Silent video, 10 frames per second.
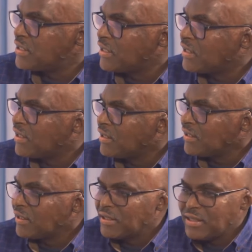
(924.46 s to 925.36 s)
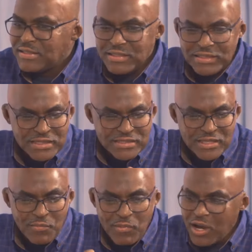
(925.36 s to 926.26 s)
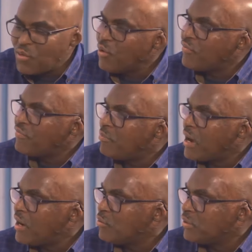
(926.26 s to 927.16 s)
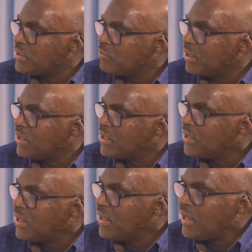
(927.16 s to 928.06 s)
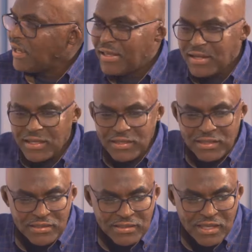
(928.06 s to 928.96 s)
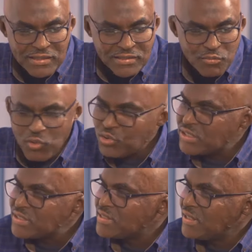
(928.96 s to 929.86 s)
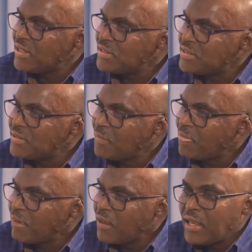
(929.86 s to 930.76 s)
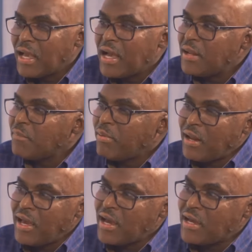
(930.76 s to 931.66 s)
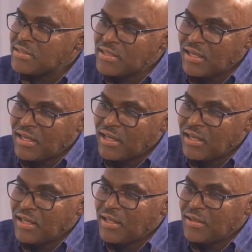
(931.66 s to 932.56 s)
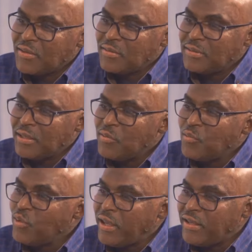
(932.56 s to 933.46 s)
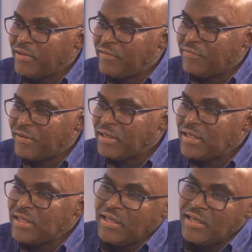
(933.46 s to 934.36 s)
ocean, it just somehow overpowered me. Okay. And I get that the motion sickness, and plus the wave